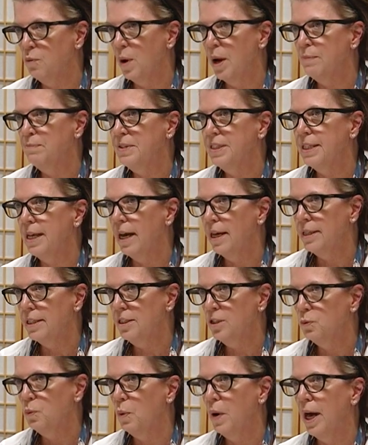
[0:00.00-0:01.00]
website
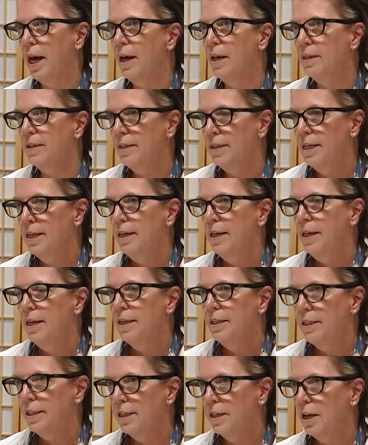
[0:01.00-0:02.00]
as well
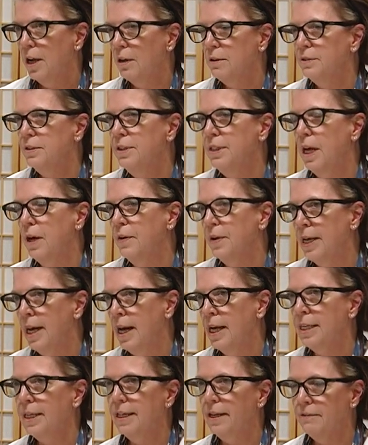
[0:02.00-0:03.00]
you know so it
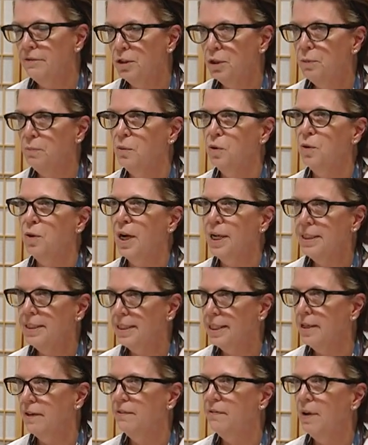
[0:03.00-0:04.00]
kind of gives you more
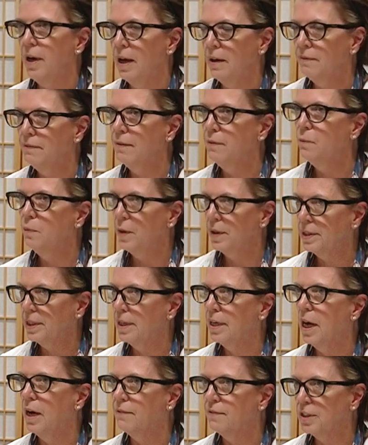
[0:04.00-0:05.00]
idea of, of what the
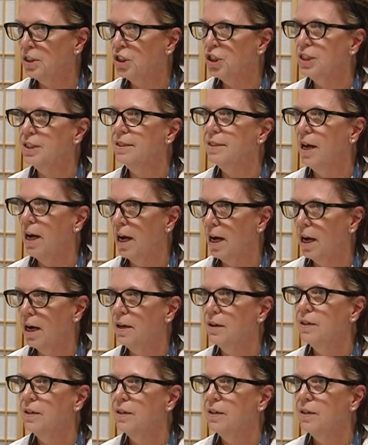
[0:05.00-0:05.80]
coverages are